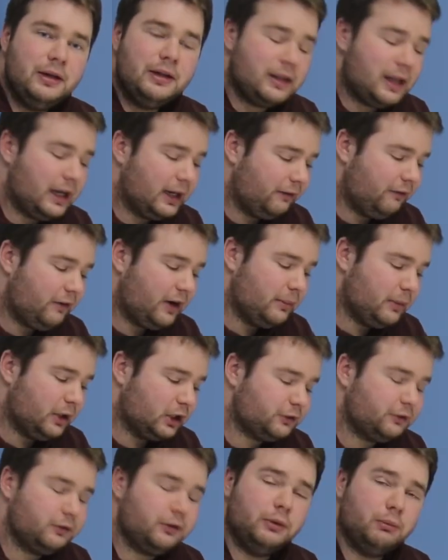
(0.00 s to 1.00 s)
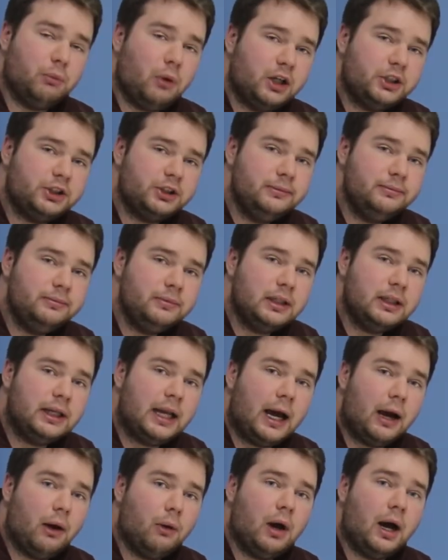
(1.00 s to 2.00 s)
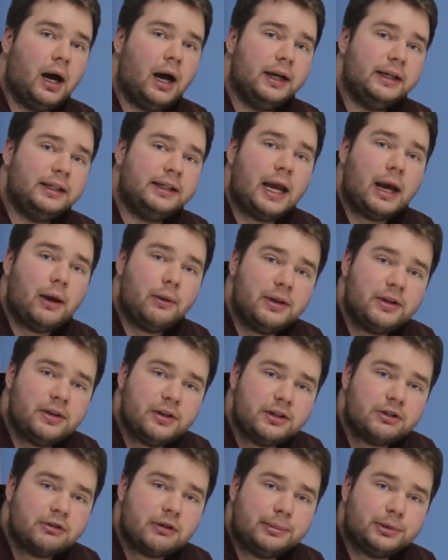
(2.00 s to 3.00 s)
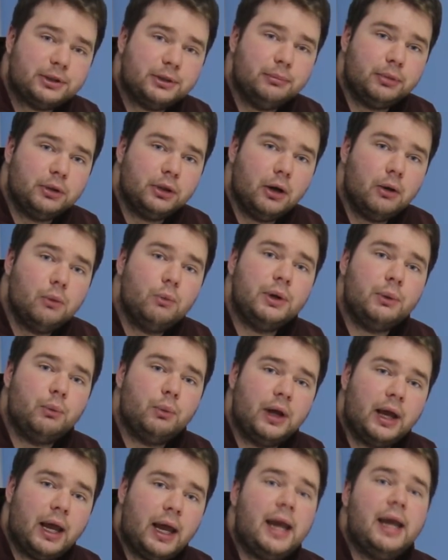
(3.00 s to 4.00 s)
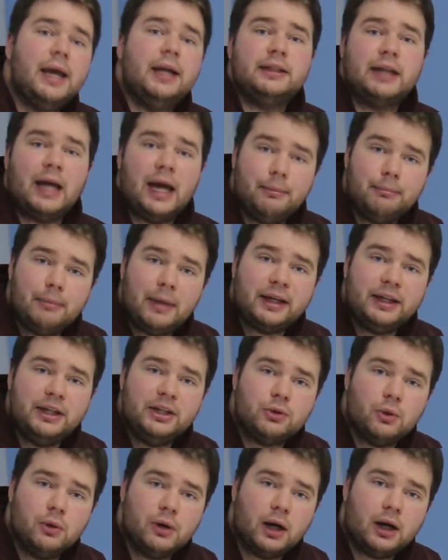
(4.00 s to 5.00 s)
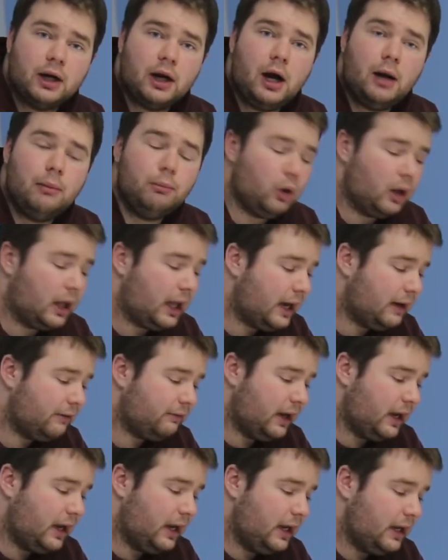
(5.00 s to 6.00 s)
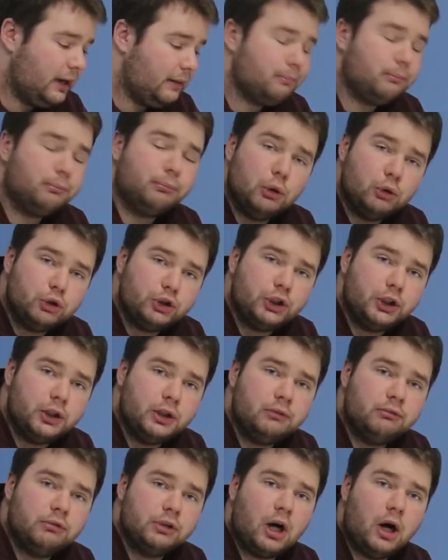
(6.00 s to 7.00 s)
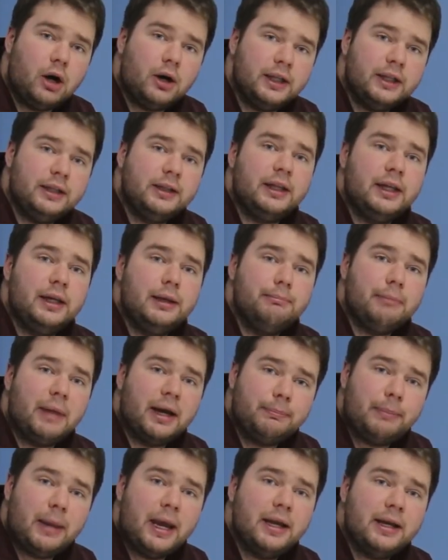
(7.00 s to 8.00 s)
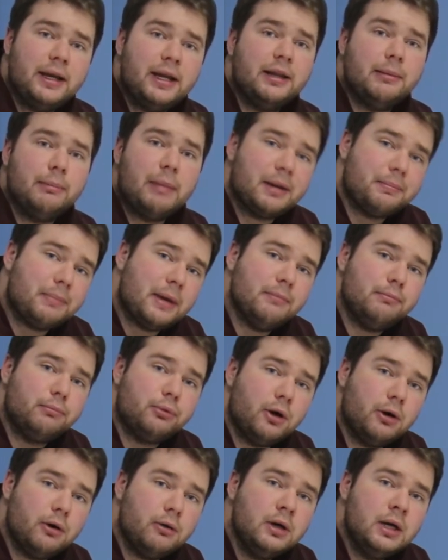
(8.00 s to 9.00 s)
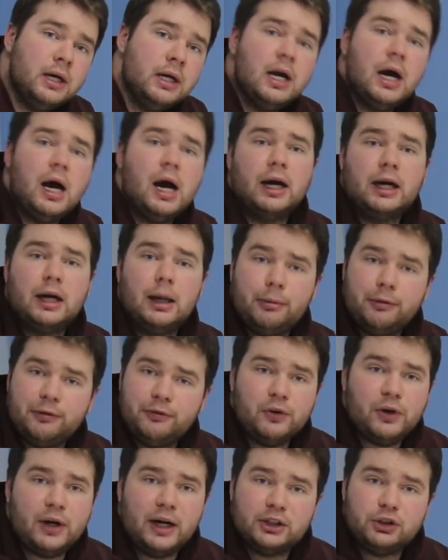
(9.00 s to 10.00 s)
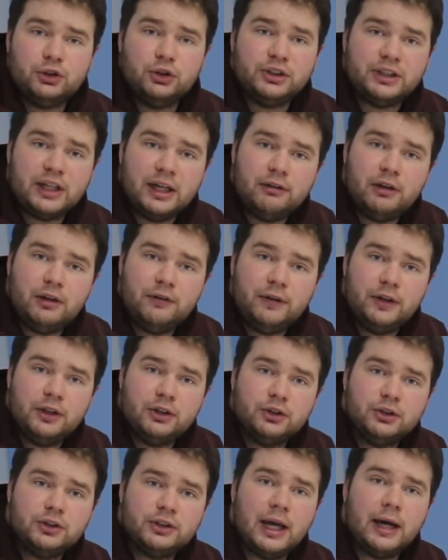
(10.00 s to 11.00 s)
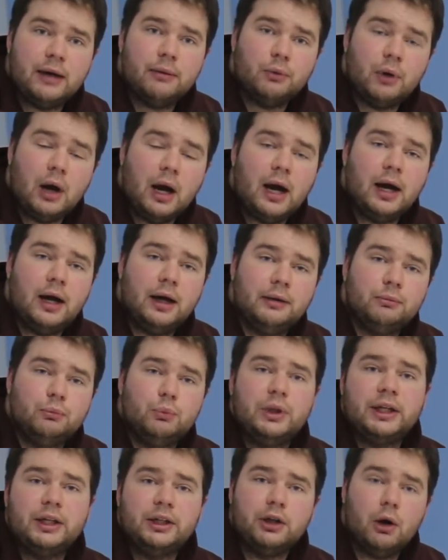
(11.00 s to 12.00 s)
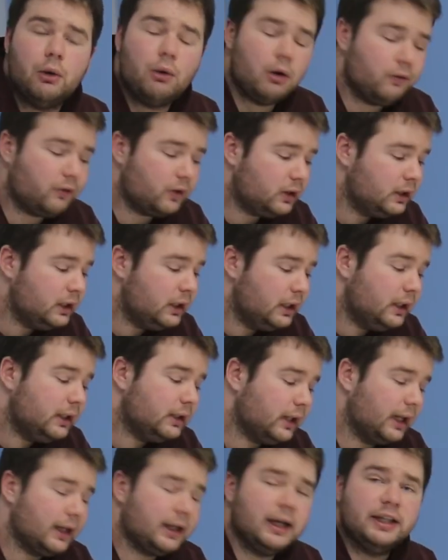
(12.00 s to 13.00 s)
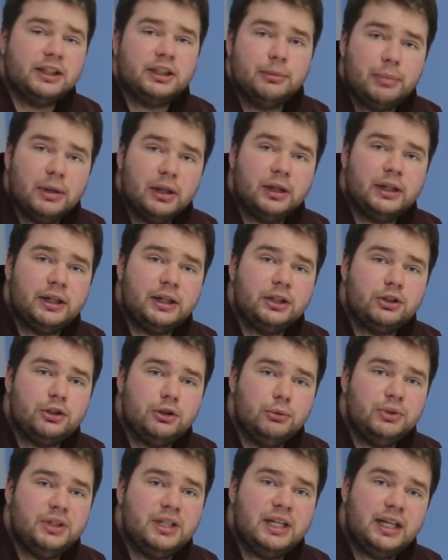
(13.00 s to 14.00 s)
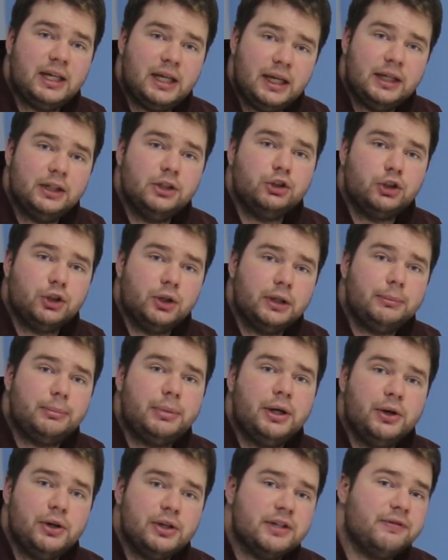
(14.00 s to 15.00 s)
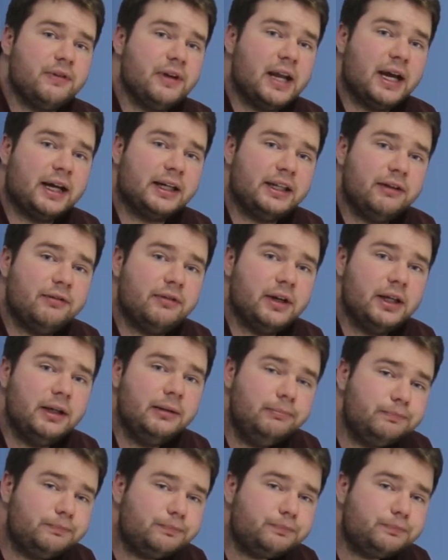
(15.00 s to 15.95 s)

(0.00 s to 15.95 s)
Thank you very much for watching. Now, down in the description below and at mechstore.com, we'll have a brochure regarding the MetPen and the MetPen Pro, a couple of their extra safety features that we can go over, like its ability to deheat during periods of inactivity.